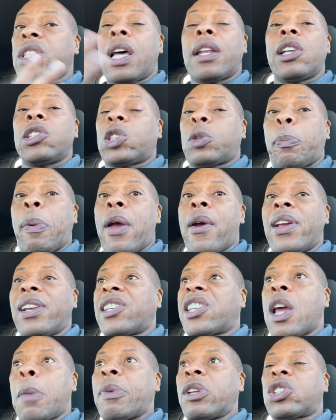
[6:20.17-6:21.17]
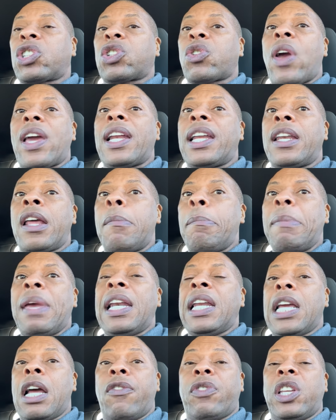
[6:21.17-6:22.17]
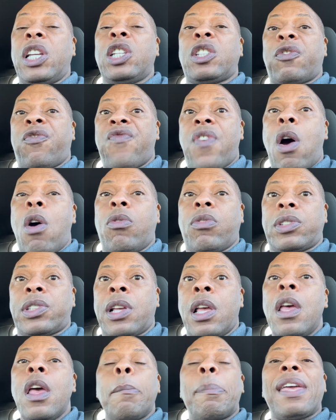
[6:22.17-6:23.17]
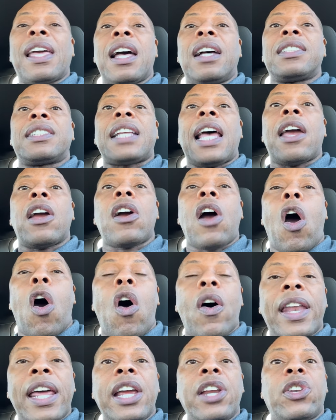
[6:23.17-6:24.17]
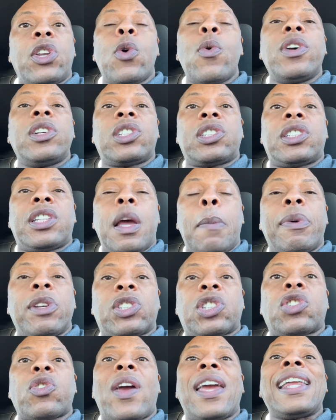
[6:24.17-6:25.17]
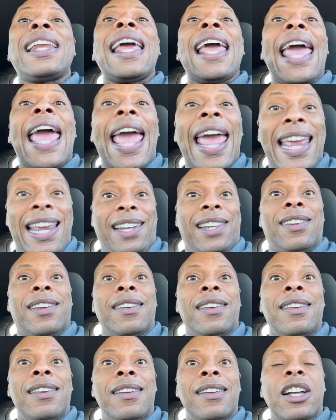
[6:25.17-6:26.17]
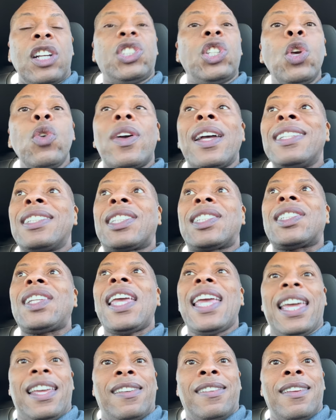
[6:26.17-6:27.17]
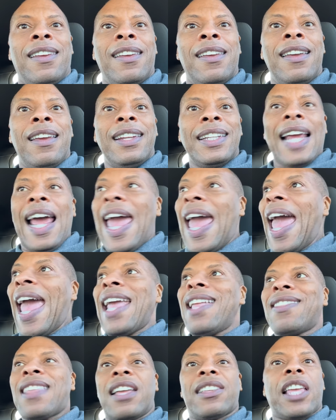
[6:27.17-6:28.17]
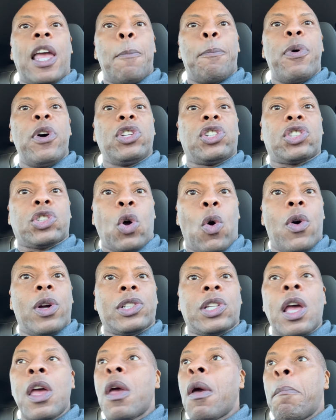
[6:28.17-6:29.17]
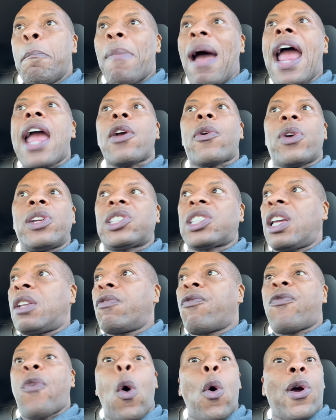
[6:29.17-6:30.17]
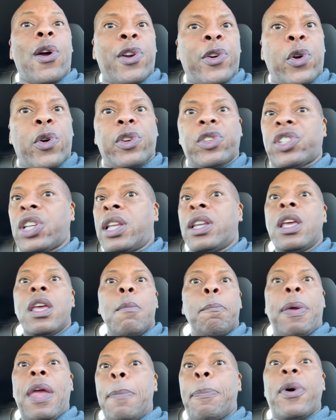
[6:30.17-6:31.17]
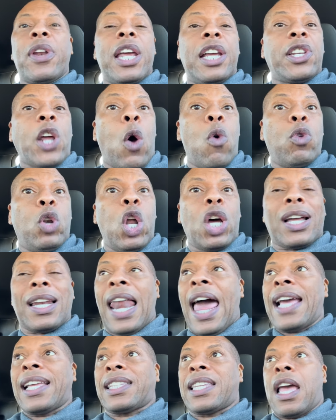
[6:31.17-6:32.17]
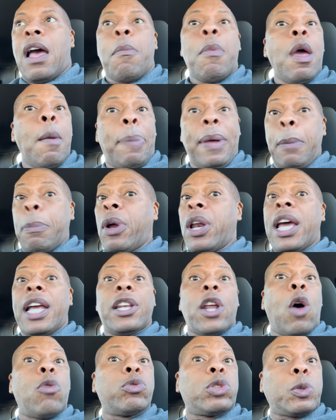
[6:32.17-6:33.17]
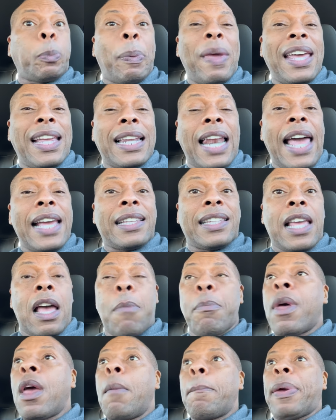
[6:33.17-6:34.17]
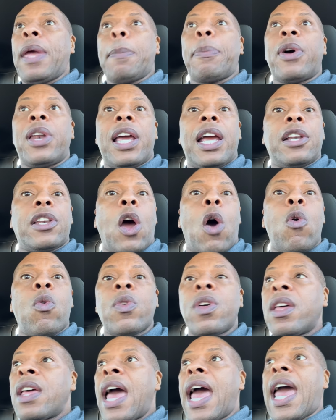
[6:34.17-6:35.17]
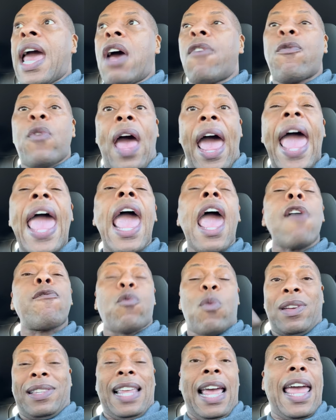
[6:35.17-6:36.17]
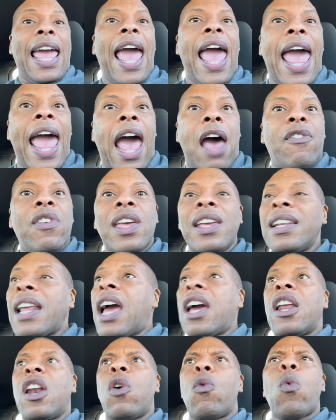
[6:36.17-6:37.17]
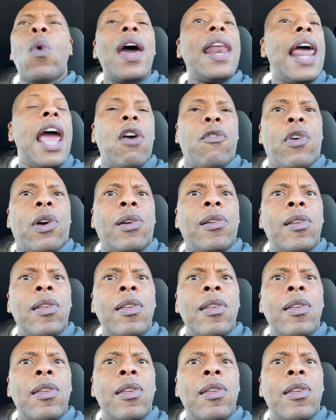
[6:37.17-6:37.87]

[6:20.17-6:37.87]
of the Spirit demonstrated in many of these folks, because they all they do is demonstrate hate. Because you can see it. The hate that they push towards migrants and foreigners and people that don't look like them, people that don't speak like them, people that don't have have what they have, that, whatever.